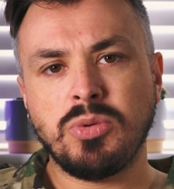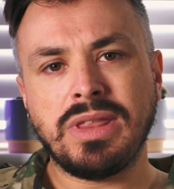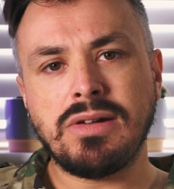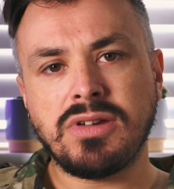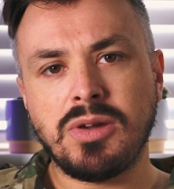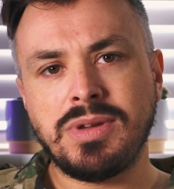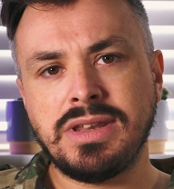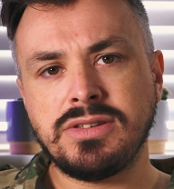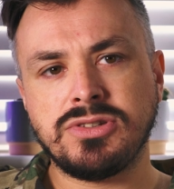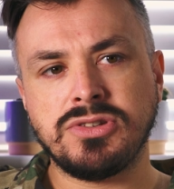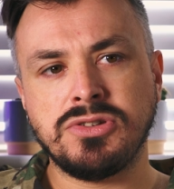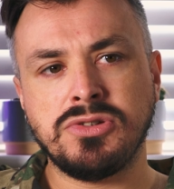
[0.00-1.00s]
Well, without going
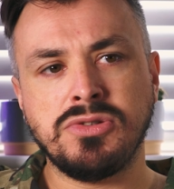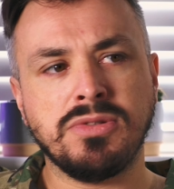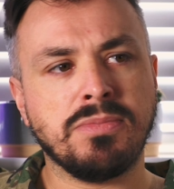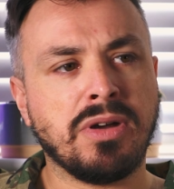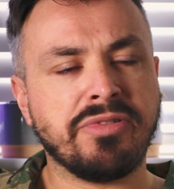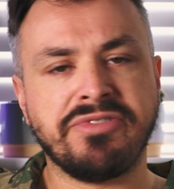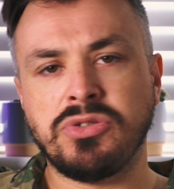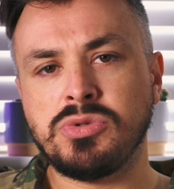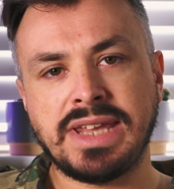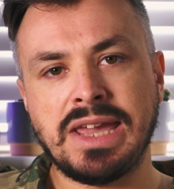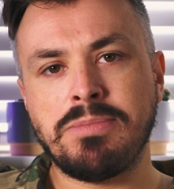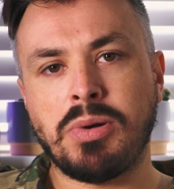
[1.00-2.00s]
into my full
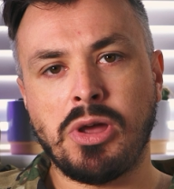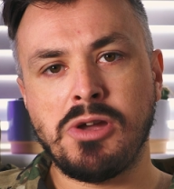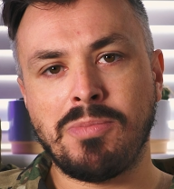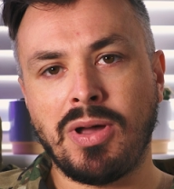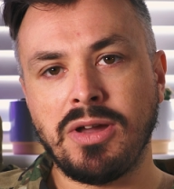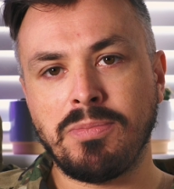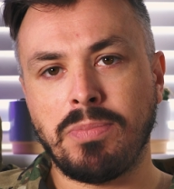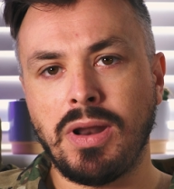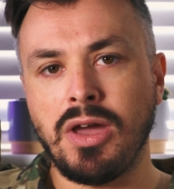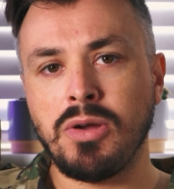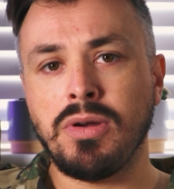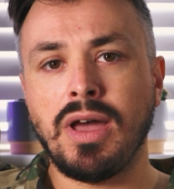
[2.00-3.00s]
day blow by
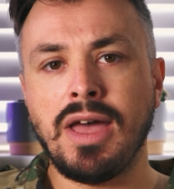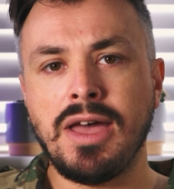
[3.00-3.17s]
blow,